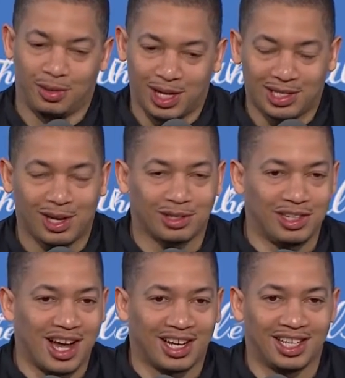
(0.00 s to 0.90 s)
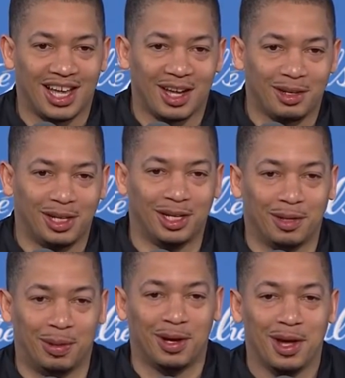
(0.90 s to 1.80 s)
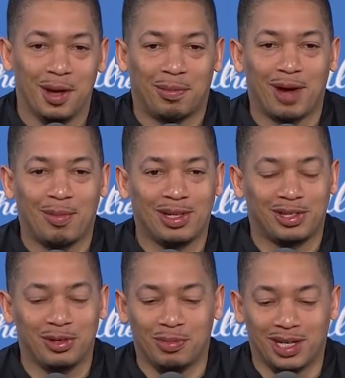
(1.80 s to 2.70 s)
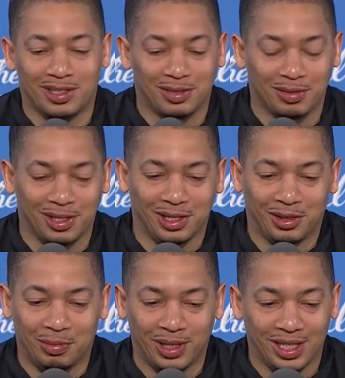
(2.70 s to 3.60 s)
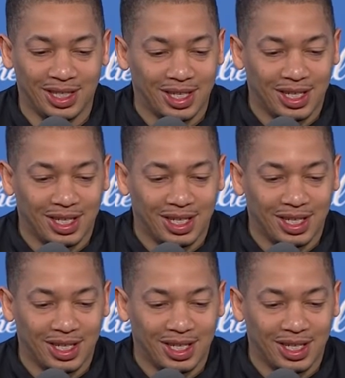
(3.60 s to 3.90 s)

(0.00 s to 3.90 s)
Well, I talk to Doc a lot, probably too much, you know, but